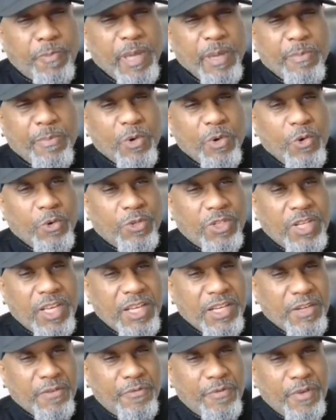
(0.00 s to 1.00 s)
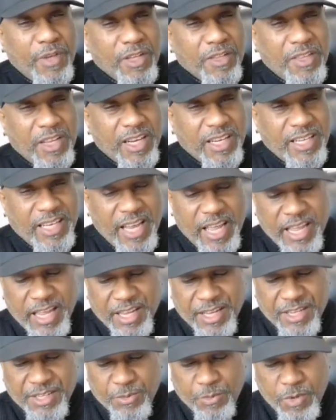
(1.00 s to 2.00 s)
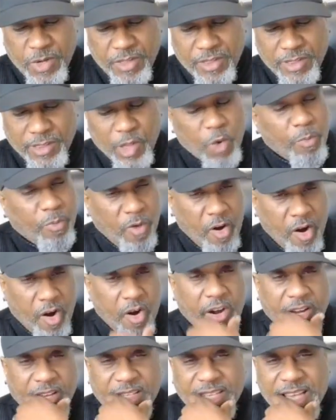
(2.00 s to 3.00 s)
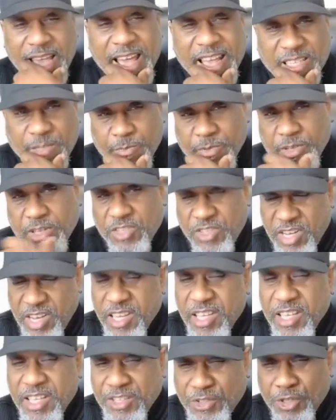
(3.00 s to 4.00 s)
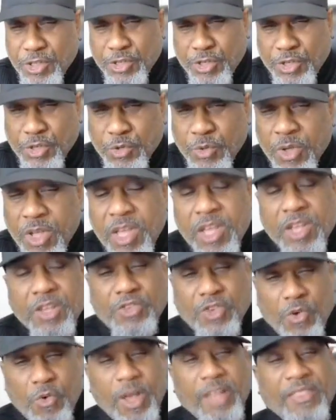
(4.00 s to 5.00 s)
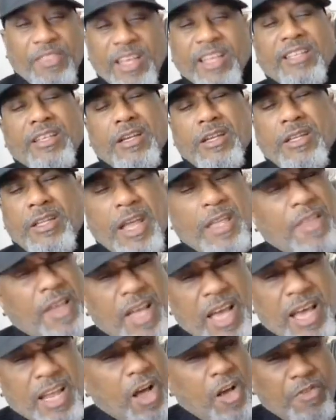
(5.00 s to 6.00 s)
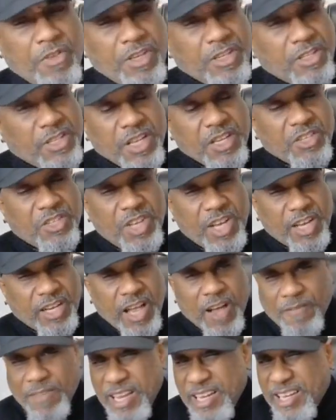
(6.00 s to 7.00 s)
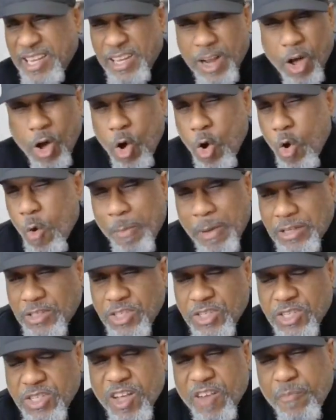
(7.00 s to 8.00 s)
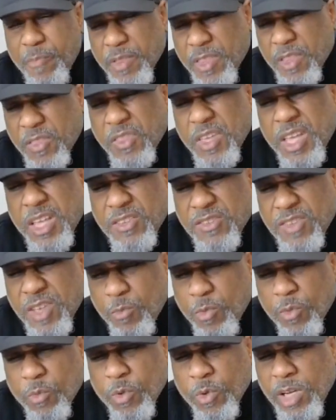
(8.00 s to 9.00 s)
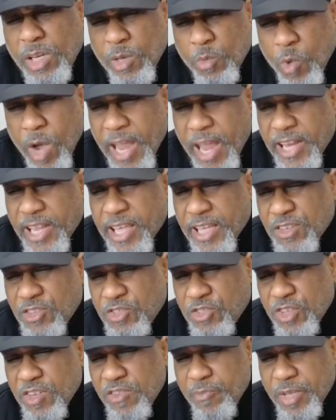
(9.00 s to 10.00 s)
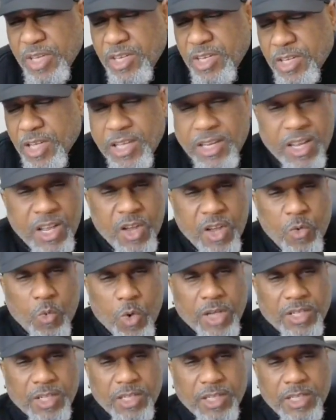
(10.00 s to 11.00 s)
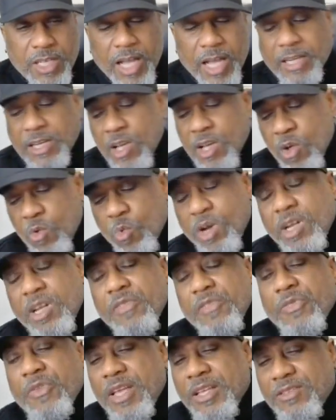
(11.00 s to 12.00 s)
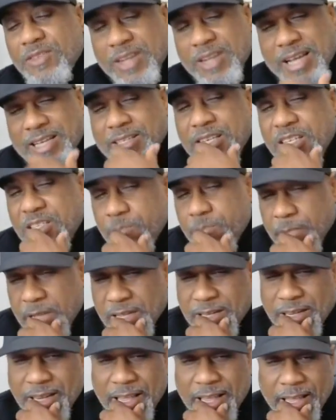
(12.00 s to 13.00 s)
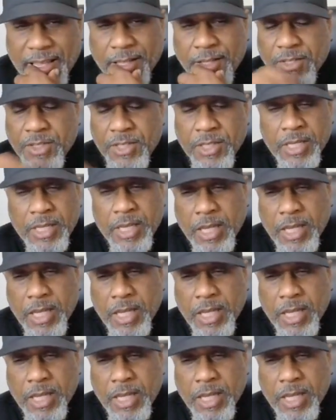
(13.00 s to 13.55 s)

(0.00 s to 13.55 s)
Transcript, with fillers: people who tend to fill their days with low priority tasks because they're easy to do. So at the end of the day, they got all these things checked out. They did a whole bunch of stuff, but the things that were really weighty and should have been done wasn't done. One of the things that I teach my clients